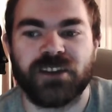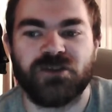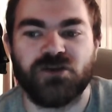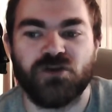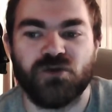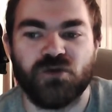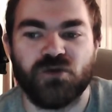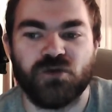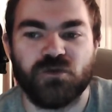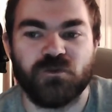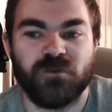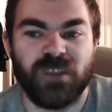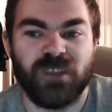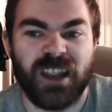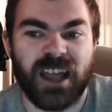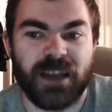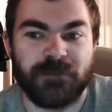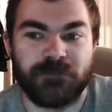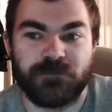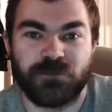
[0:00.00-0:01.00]
bad to
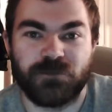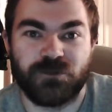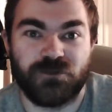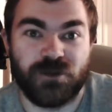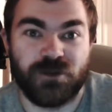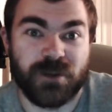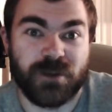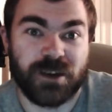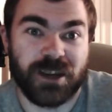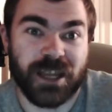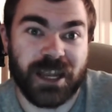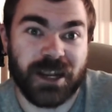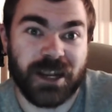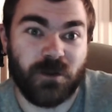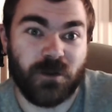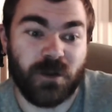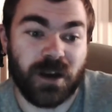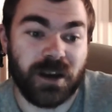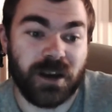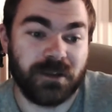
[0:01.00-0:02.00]
live stream it
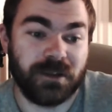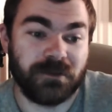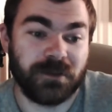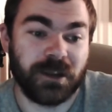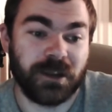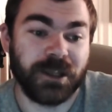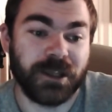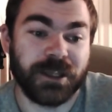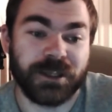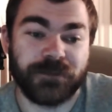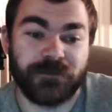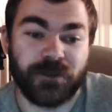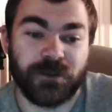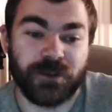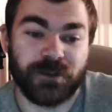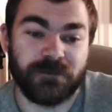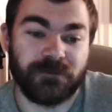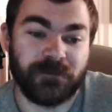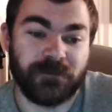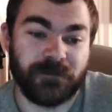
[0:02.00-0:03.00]
anyway, at least for
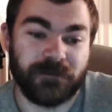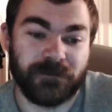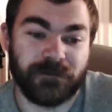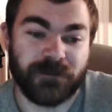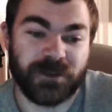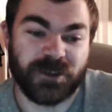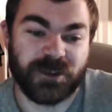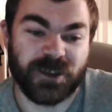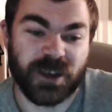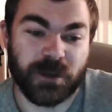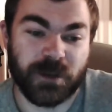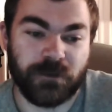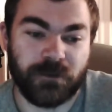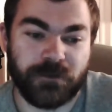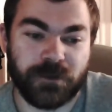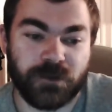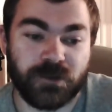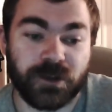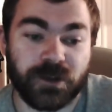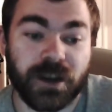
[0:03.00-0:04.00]
the foreseeable
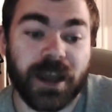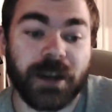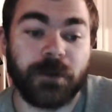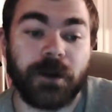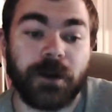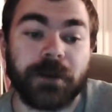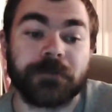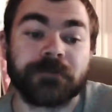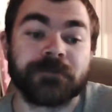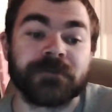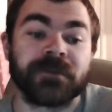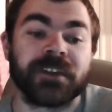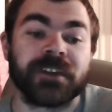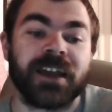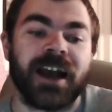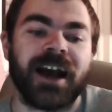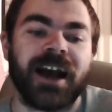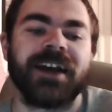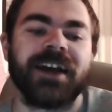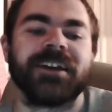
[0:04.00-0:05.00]
future. Anyway,
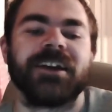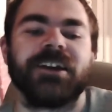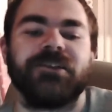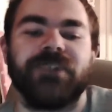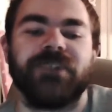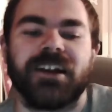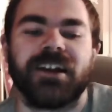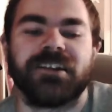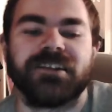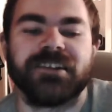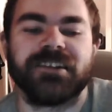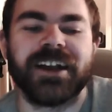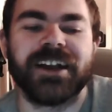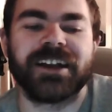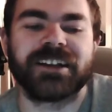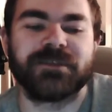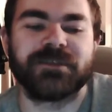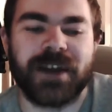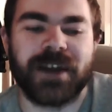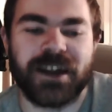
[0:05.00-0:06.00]
I digress.
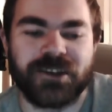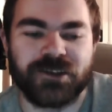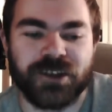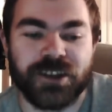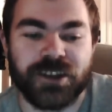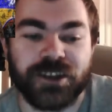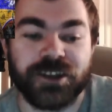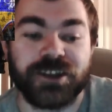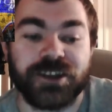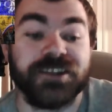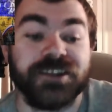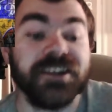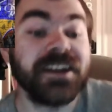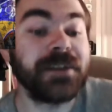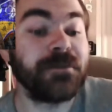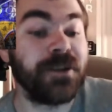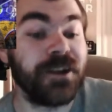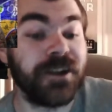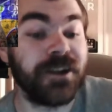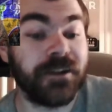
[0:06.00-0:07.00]
Next match, the
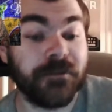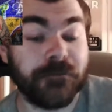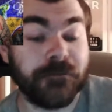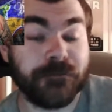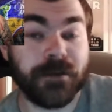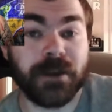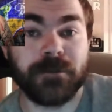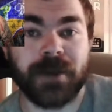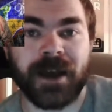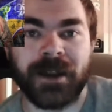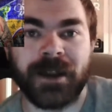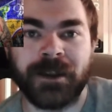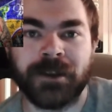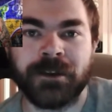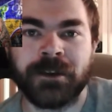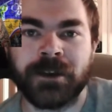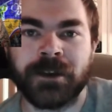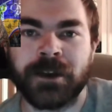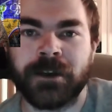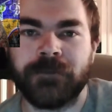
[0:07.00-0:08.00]
Demon Finn
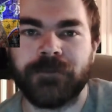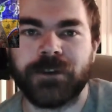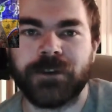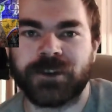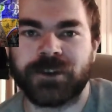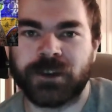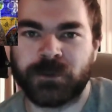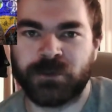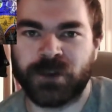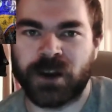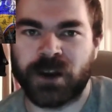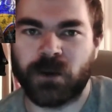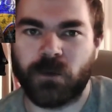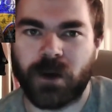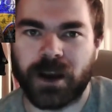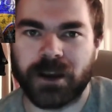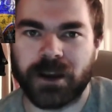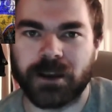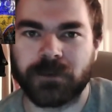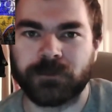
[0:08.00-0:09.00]
Bálor versus Bray
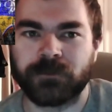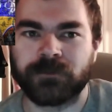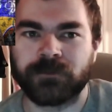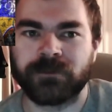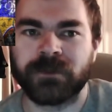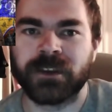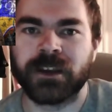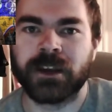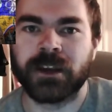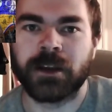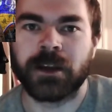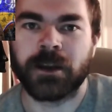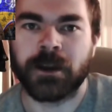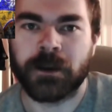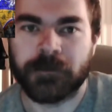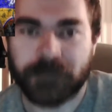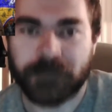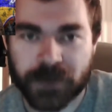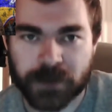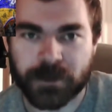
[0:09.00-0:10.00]
Wyatt.
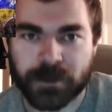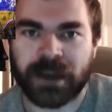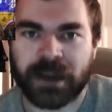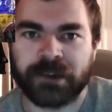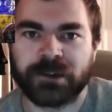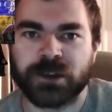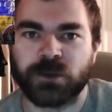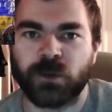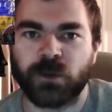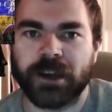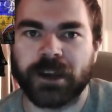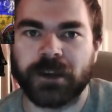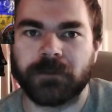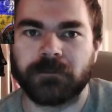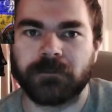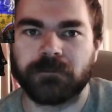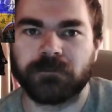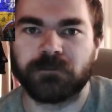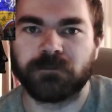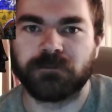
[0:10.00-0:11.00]
Finn Bálor is winning.
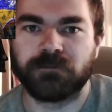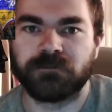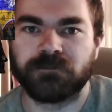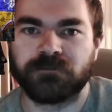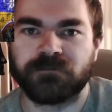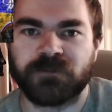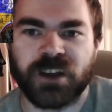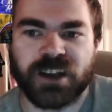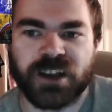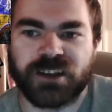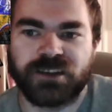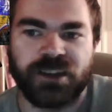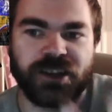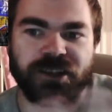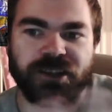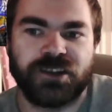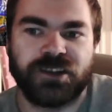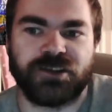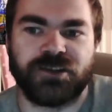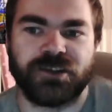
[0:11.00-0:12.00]
But
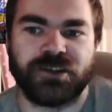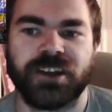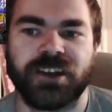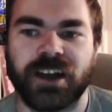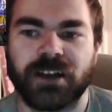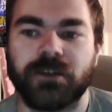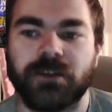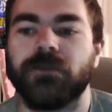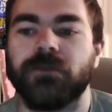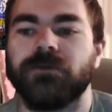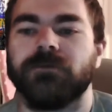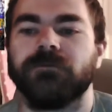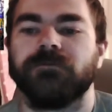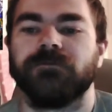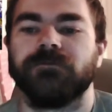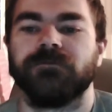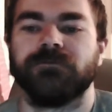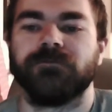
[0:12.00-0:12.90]
this is just a